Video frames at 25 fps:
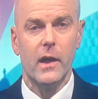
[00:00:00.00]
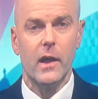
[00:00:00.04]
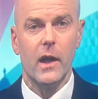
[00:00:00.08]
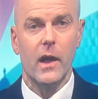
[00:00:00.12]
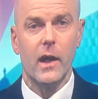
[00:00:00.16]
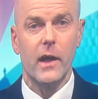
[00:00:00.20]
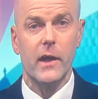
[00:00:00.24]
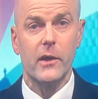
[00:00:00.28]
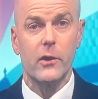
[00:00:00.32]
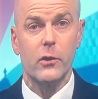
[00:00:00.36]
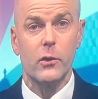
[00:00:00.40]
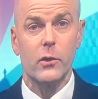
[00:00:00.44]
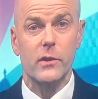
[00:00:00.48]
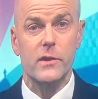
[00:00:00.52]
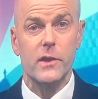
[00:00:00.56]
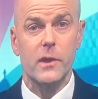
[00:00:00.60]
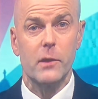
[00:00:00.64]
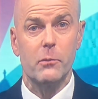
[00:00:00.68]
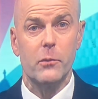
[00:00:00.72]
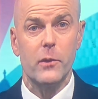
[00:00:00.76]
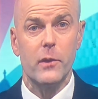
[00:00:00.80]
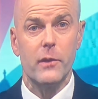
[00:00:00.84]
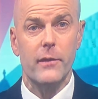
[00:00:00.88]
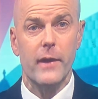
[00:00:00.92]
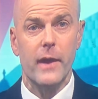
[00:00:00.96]
I caught up
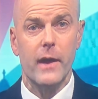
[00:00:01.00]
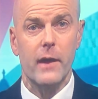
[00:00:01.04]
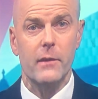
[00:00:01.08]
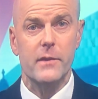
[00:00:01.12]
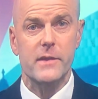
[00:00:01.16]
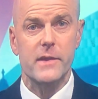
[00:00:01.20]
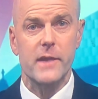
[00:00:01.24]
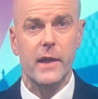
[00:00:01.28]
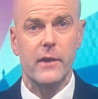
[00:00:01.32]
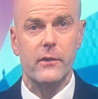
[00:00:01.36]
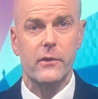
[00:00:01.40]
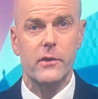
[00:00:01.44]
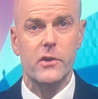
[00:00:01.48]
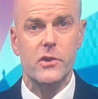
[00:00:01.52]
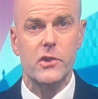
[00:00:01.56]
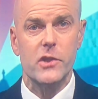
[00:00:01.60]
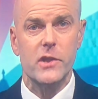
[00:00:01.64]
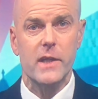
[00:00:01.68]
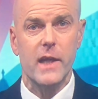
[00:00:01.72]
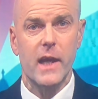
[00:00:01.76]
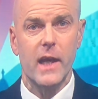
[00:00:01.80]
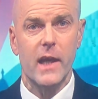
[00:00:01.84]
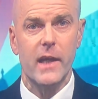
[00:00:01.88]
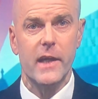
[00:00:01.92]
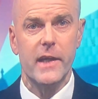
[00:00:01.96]
with Health Secretary
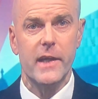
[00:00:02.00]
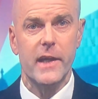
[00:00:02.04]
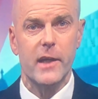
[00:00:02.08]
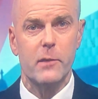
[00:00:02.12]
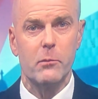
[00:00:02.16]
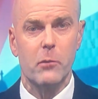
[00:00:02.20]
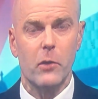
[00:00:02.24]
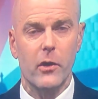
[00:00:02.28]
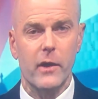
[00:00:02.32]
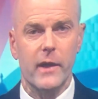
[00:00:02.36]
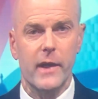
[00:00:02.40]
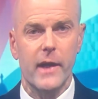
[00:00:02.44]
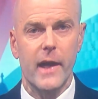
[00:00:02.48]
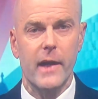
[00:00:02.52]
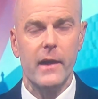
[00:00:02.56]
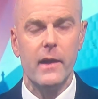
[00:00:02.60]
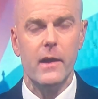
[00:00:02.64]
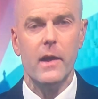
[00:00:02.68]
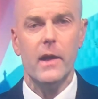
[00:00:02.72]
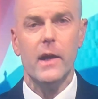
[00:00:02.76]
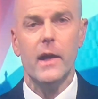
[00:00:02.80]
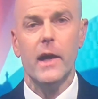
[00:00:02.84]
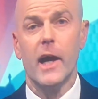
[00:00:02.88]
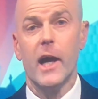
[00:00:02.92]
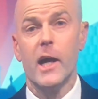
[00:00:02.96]
Eluned Morgan
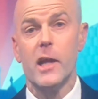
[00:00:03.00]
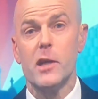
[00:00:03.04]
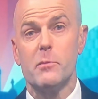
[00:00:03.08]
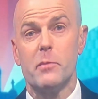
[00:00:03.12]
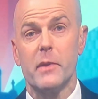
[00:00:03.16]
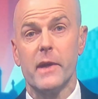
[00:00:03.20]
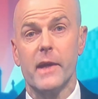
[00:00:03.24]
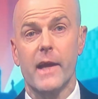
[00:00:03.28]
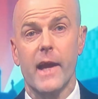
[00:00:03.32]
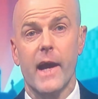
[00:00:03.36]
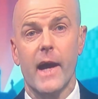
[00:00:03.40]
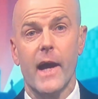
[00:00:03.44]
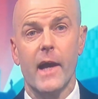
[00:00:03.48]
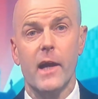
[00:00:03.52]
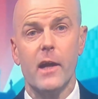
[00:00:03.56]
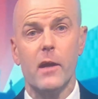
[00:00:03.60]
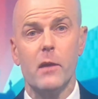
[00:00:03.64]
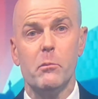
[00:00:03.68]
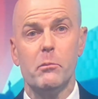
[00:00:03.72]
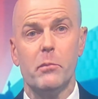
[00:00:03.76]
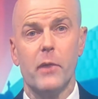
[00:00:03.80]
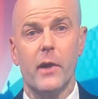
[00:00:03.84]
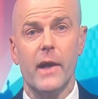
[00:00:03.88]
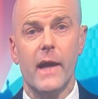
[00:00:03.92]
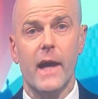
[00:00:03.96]
and began
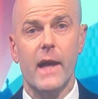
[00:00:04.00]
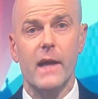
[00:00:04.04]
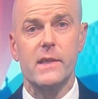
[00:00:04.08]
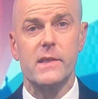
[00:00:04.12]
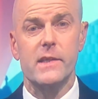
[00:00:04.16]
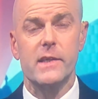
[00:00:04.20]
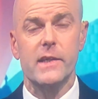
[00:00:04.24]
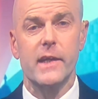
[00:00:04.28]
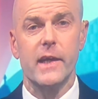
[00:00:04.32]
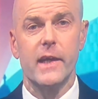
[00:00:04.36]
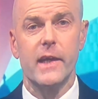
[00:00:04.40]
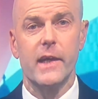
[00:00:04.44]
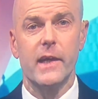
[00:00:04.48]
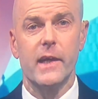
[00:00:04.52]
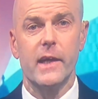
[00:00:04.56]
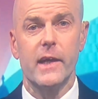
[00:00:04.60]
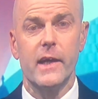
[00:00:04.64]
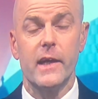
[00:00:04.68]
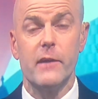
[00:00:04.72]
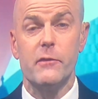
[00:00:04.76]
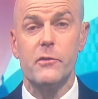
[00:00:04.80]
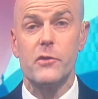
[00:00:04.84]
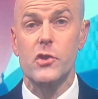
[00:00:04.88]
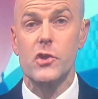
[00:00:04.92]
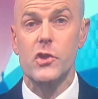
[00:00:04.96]
by asking
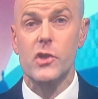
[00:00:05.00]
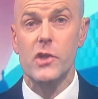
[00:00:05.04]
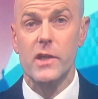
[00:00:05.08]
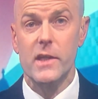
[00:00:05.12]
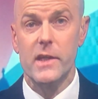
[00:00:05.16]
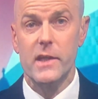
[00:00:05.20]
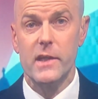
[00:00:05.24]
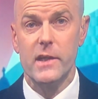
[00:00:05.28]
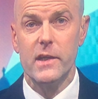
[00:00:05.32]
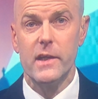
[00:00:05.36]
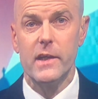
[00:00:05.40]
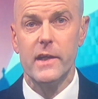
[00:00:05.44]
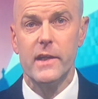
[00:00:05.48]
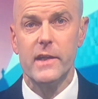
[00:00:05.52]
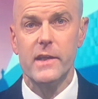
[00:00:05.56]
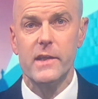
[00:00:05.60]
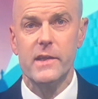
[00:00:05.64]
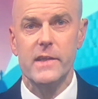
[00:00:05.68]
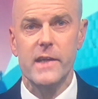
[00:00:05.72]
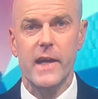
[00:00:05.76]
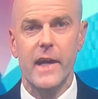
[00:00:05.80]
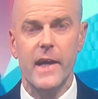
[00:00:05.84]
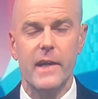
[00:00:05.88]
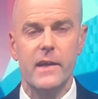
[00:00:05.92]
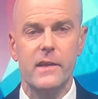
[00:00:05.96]
if she
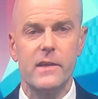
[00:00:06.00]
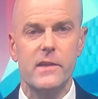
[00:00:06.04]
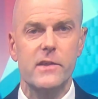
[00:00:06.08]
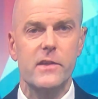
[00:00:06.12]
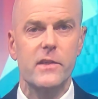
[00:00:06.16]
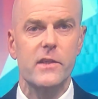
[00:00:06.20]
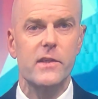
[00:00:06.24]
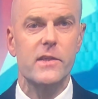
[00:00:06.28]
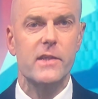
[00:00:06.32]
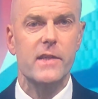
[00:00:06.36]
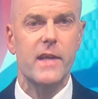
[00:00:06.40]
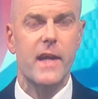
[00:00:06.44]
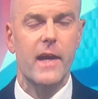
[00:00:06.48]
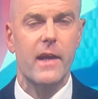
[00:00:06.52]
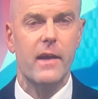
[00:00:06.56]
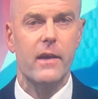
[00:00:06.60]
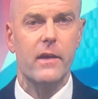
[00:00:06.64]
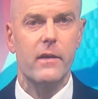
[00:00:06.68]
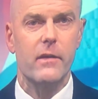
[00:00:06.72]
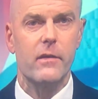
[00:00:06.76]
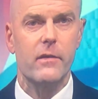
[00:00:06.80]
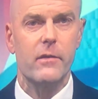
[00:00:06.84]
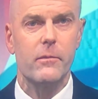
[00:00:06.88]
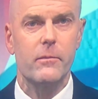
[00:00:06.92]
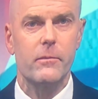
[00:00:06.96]
intends to stand.
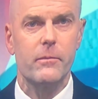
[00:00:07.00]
